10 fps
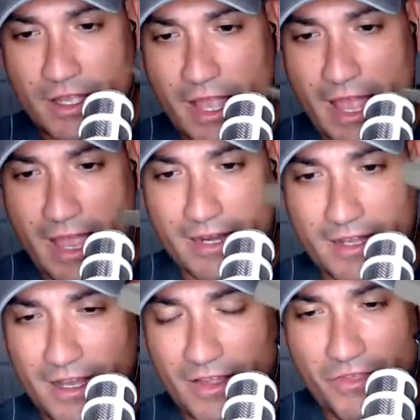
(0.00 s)
And
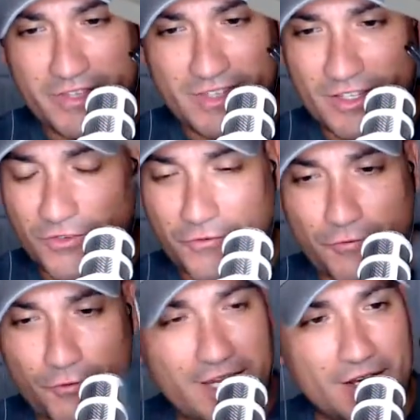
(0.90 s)
this thing is
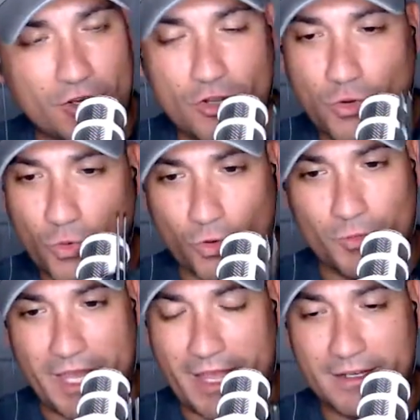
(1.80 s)
freaking cool,
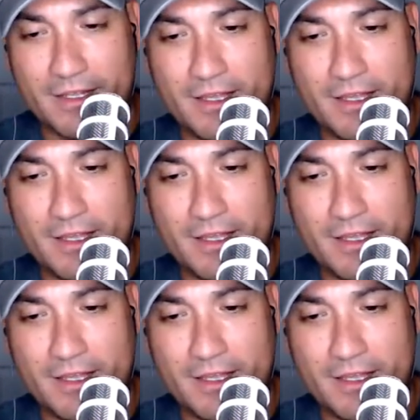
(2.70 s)
man.